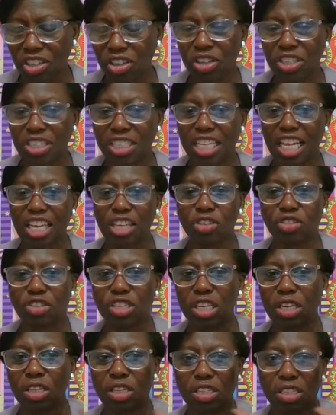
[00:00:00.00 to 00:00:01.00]
You understand? You
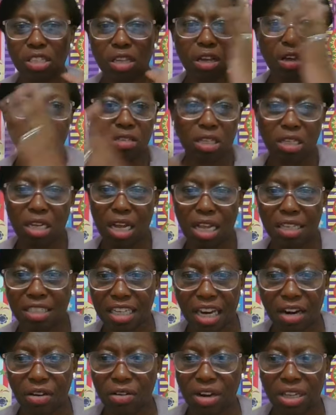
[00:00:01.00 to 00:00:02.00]
see, the skulls are not
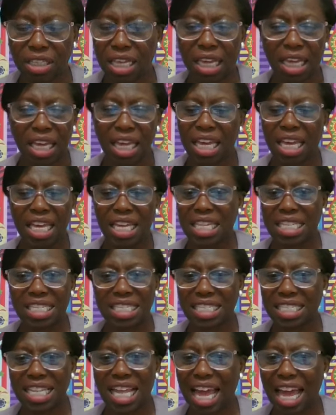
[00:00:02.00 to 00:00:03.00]
scary or anything. This
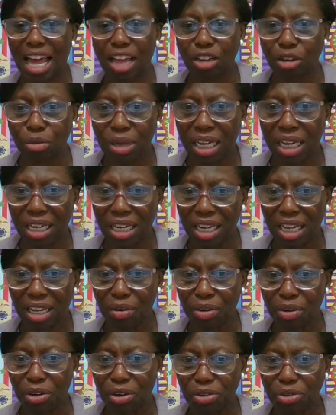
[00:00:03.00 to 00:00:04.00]
is not Halloween,
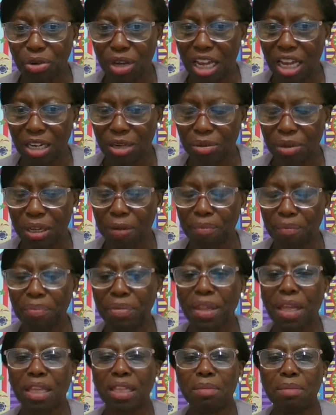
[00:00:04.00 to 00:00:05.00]
man. We don't do Halloween.
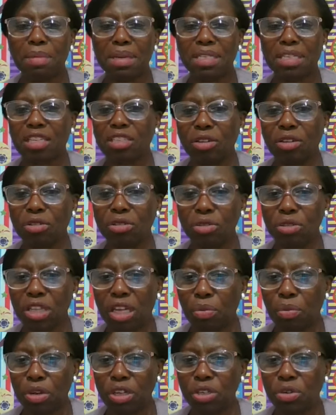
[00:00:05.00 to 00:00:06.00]
The Mexicans don't do
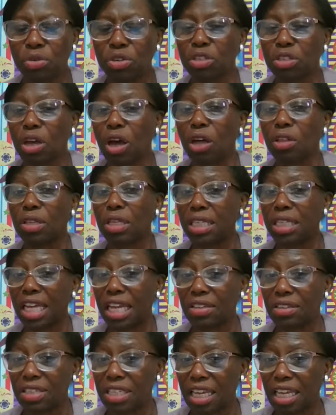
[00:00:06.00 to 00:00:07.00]
that. We do it's called the Day
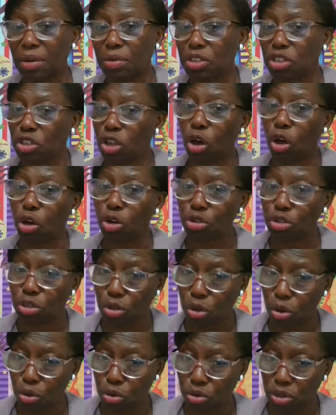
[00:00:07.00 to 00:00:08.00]
of the Dead, which is All
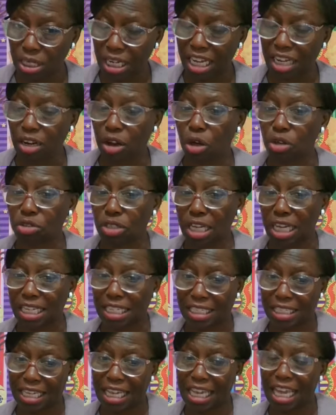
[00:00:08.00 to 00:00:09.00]
Souls Day and All
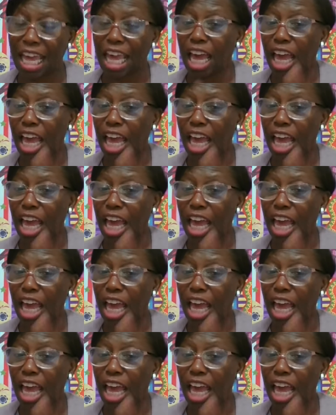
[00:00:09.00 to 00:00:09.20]
Saints Day.